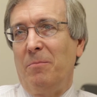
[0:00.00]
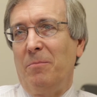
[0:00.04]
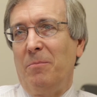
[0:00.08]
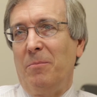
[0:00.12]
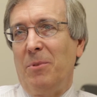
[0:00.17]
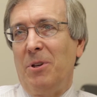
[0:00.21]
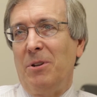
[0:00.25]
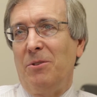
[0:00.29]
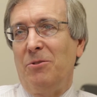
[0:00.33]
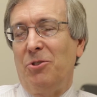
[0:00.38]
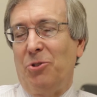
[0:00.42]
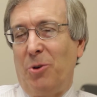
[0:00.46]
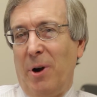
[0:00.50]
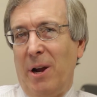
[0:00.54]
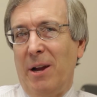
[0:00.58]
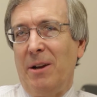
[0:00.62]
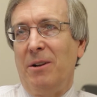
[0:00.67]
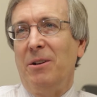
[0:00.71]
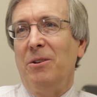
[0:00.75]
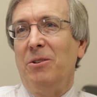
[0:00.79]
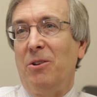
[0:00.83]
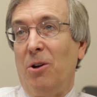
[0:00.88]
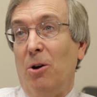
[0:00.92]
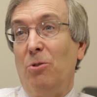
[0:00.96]
been
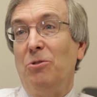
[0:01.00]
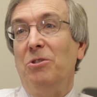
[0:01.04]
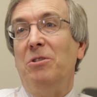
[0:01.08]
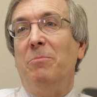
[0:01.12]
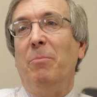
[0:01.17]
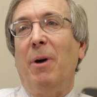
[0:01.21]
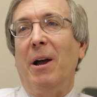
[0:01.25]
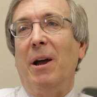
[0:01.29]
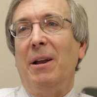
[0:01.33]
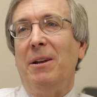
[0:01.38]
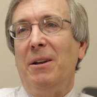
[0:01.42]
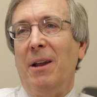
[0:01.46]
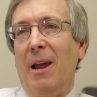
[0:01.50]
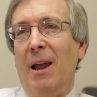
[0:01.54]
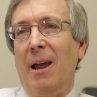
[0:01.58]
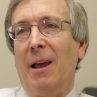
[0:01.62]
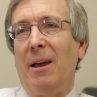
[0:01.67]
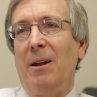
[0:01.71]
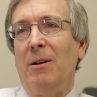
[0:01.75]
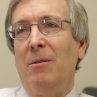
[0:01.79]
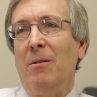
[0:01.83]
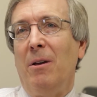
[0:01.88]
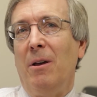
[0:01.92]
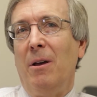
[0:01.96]
trained and coached by
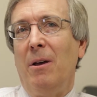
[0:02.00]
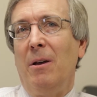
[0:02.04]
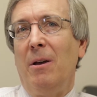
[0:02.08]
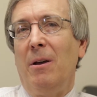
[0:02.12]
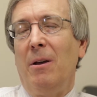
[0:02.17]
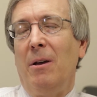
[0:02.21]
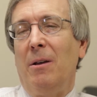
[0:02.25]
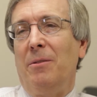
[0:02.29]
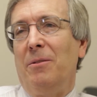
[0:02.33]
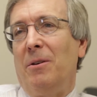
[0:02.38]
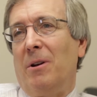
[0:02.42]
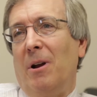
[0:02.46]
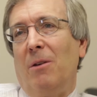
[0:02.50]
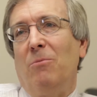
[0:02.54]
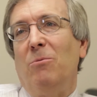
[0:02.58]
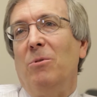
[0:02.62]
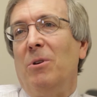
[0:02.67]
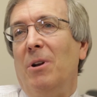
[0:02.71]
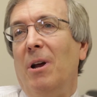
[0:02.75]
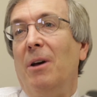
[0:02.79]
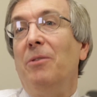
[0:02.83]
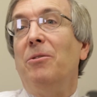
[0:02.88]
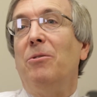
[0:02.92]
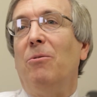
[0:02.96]
Dan than I would
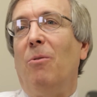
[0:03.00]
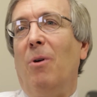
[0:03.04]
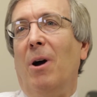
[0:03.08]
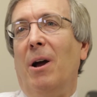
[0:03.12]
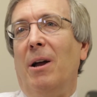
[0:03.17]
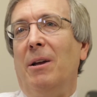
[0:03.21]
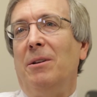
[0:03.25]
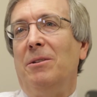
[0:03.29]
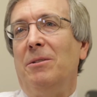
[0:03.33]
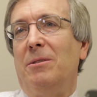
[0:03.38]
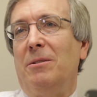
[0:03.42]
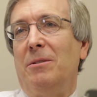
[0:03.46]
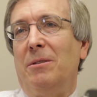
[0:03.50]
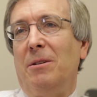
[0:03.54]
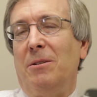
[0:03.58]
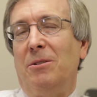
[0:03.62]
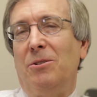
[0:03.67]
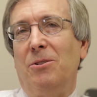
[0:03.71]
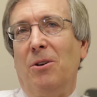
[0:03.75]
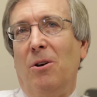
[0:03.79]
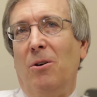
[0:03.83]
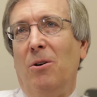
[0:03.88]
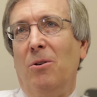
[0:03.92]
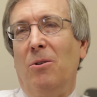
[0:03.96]
otherwise.
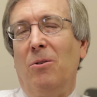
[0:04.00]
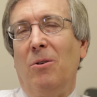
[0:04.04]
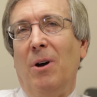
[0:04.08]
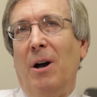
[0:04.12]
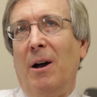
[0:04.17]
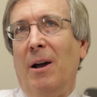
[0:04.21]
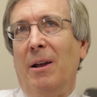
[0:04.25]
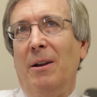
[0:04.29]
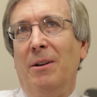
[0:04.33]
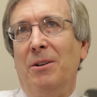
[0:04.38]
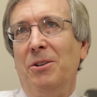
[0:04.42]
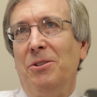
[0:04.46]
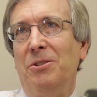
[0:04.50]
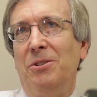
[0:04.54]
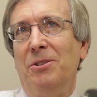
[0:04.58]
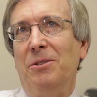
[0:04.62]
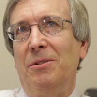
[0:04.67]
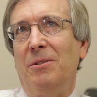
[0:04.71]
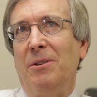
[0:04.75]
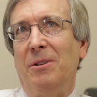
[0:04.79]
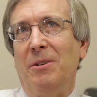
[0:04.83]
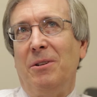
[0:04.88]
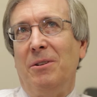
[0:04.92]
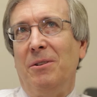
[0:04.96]
So I just
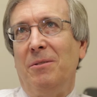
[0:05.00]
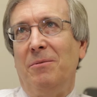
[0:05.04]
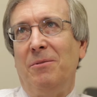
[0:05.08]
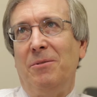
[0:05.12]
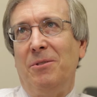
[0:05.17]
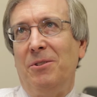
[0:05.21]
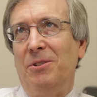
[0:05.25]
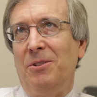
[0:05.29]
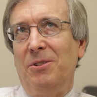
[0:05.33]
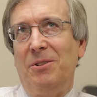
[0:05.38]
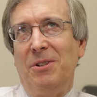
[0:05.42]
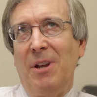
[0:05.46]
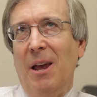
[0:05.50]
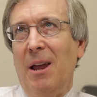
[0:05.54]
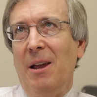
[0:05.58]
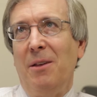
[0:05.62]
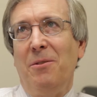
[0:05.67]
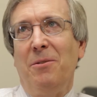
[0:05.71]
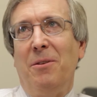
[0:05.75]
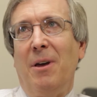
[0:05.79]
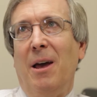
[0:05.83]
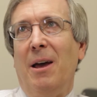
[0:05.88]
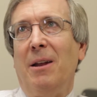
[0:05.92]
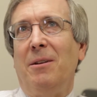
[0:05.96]
can say
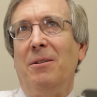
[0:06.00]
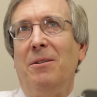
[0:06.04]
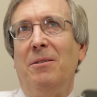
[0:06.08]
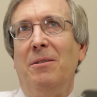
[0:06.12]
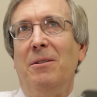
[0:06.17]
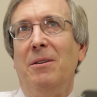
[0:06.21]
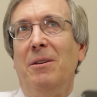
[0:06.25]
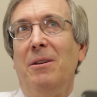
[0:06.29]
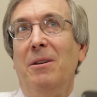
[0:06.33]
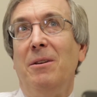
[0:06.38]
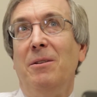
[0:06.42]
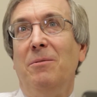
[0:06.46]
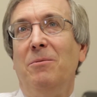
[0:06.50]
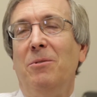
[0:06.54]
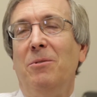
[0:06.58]
that the